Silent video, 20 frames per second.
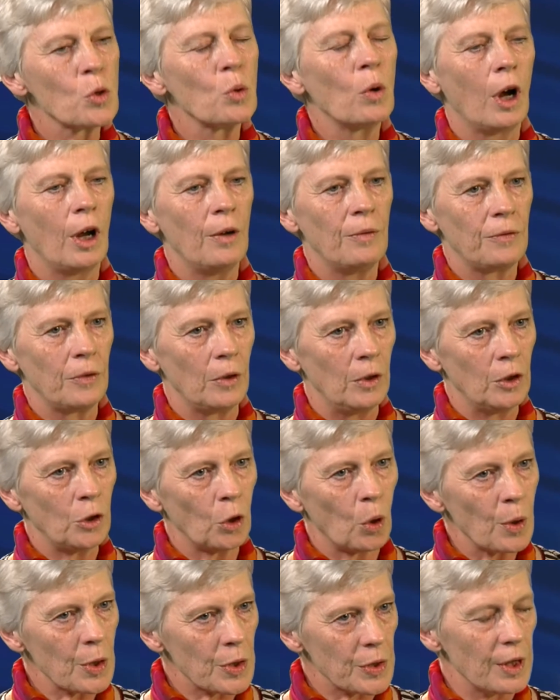who have
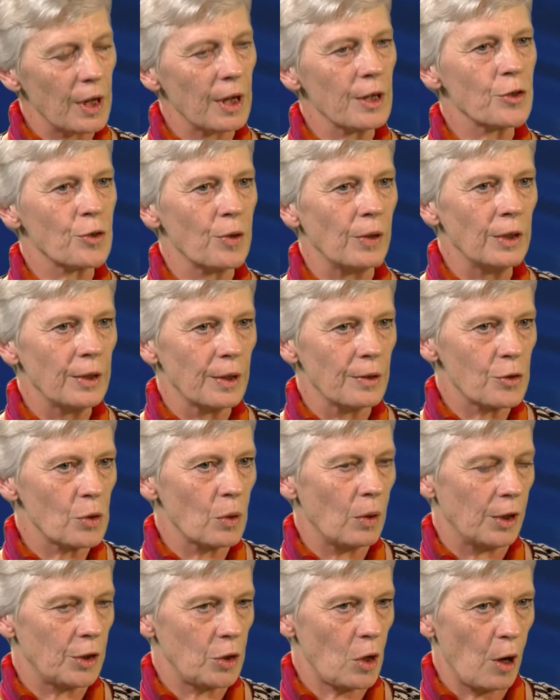lost their children
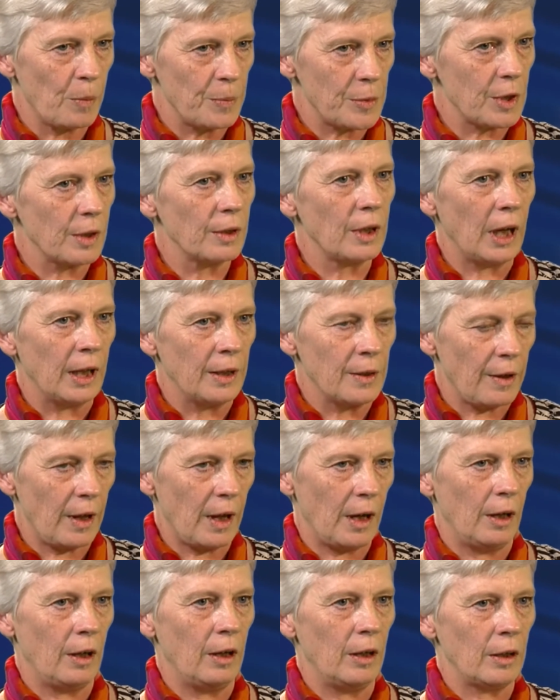to adoption, and
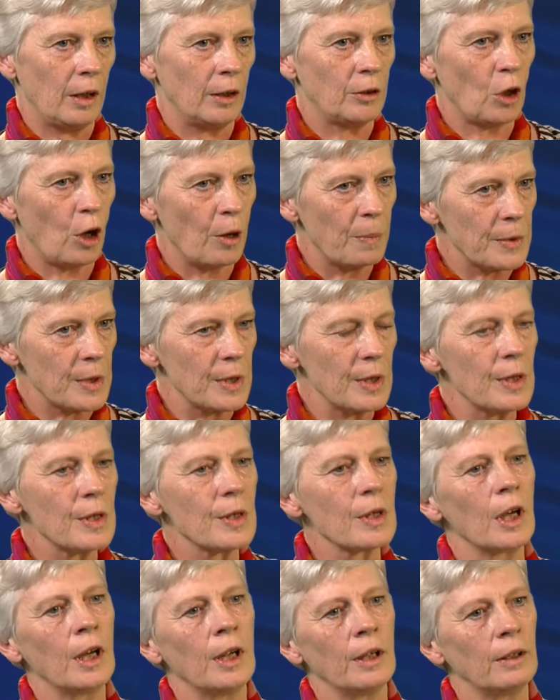there are
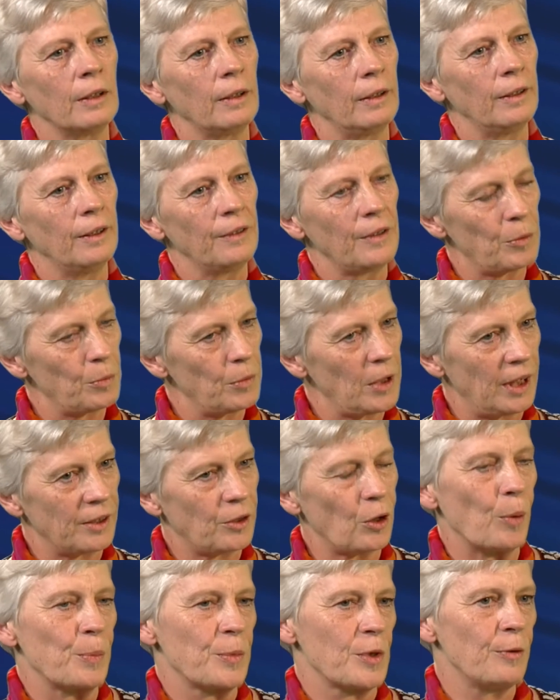adopters and the
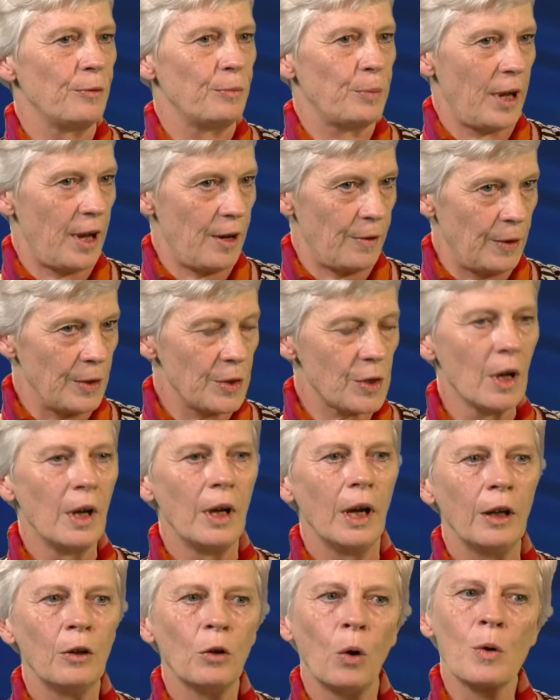adoptive parents,
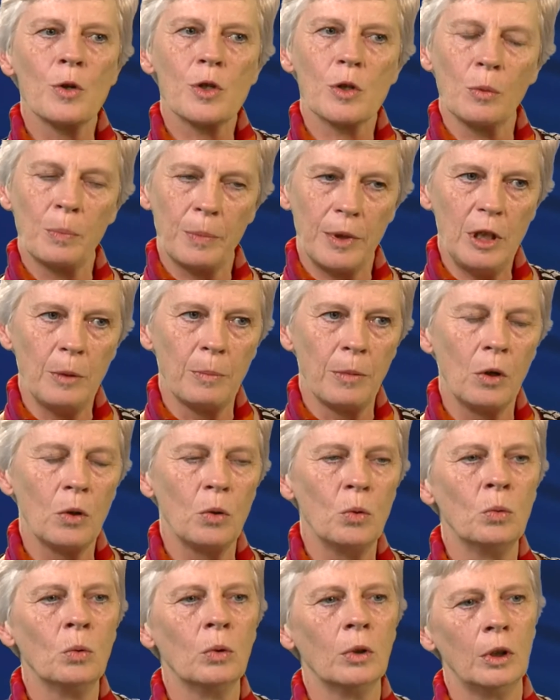and also people
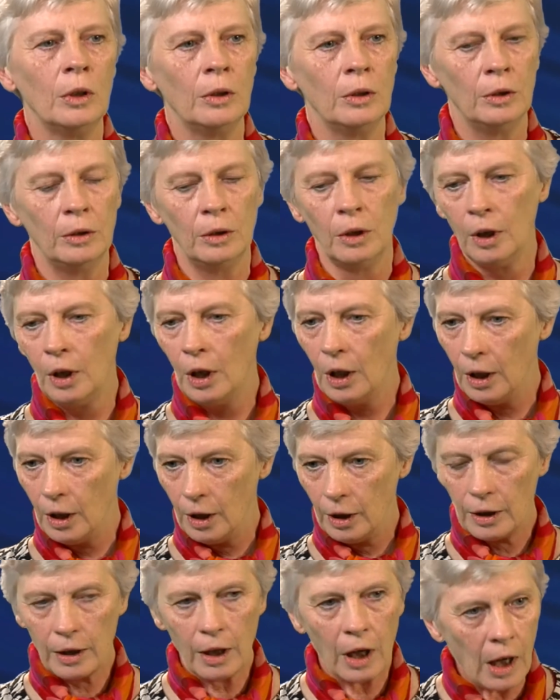who
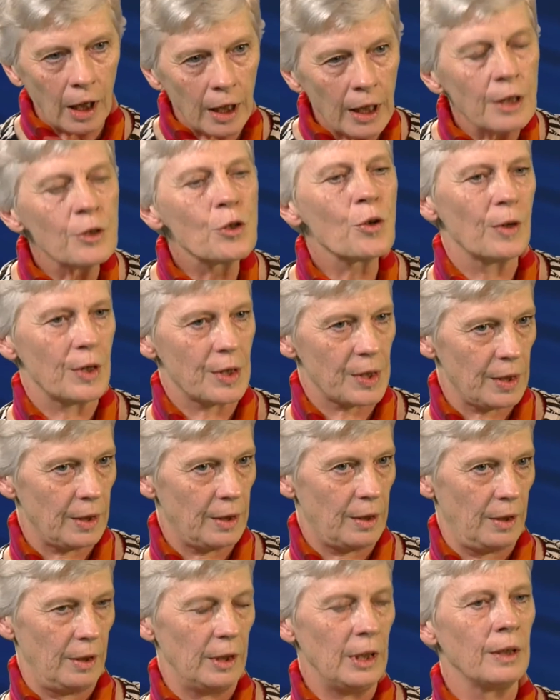are
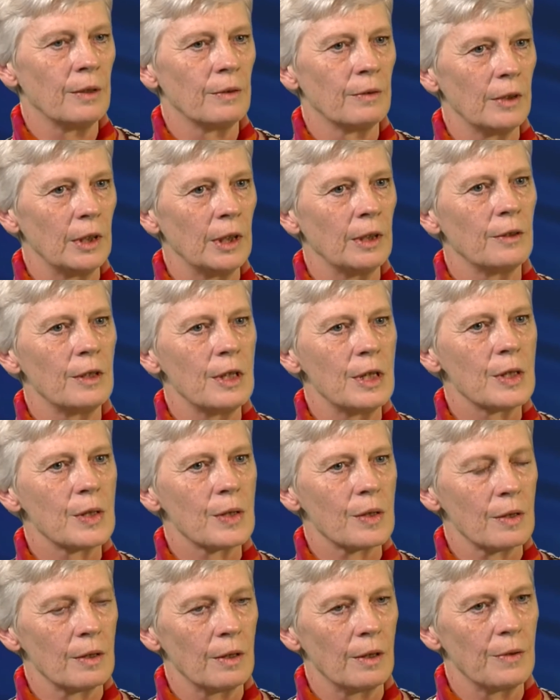interested in
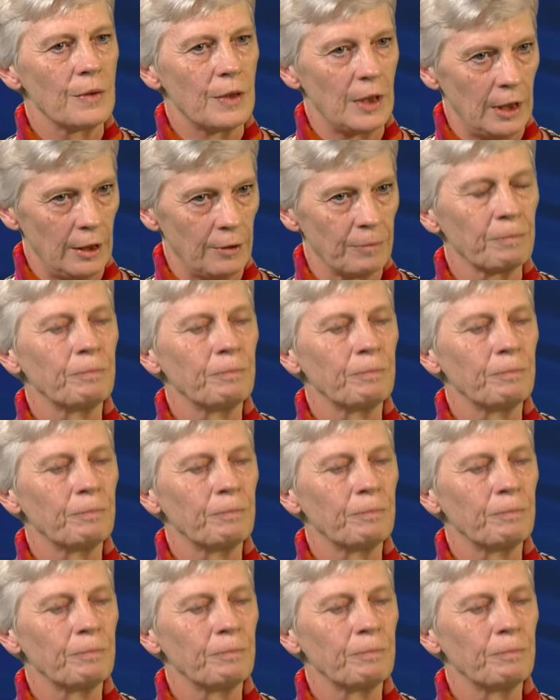this thing.